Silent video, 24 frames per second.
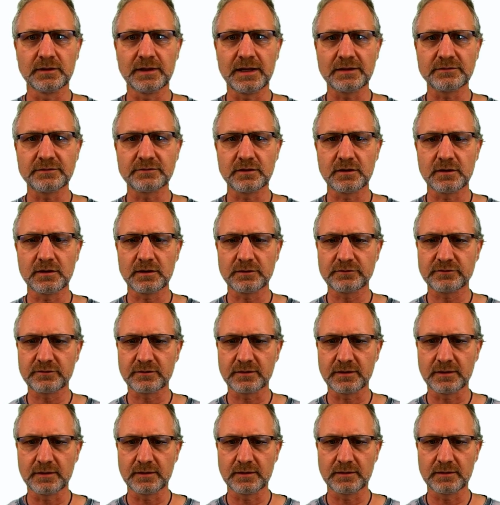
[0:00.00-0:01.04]
Adguard,
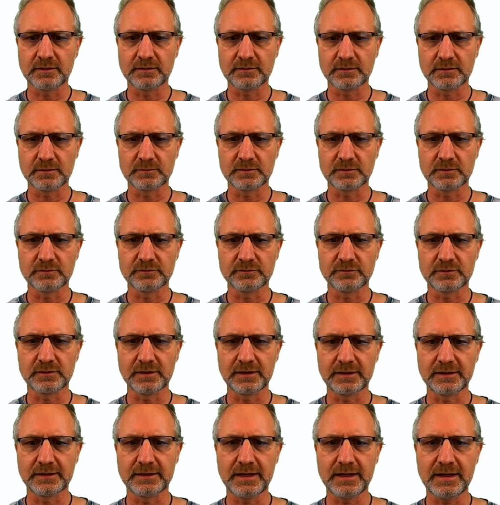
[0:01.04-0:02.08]
and I'm going to
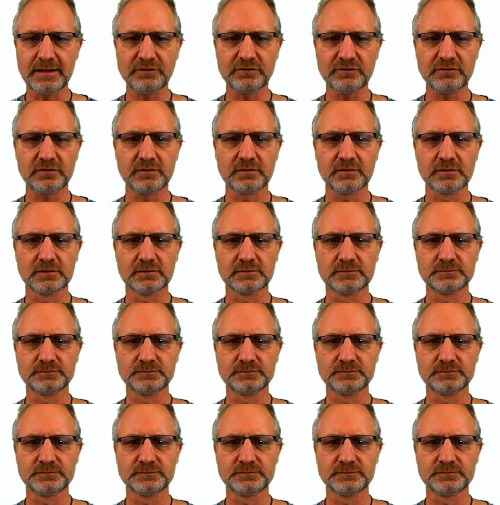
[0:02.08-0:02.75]
click next.